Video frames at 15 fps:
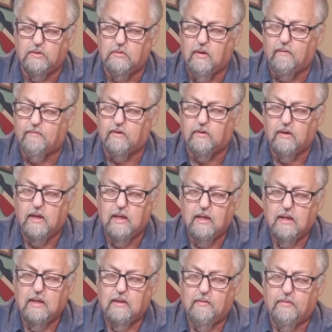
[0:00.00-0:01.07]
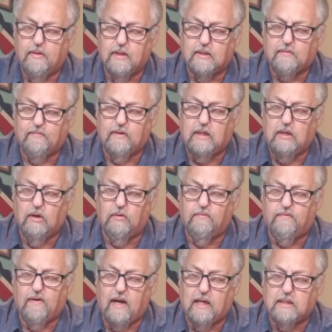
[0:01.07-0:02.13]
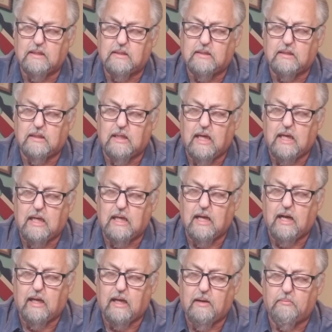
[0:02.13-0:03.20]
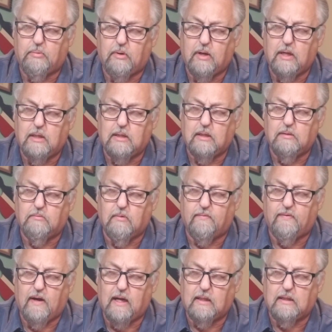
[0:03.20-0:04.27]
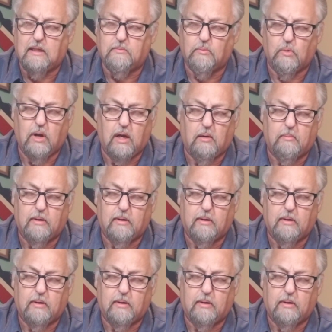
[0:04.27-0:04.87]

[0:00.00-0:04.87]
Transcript: Whoever this video finds today, God, I pray that it will find them well.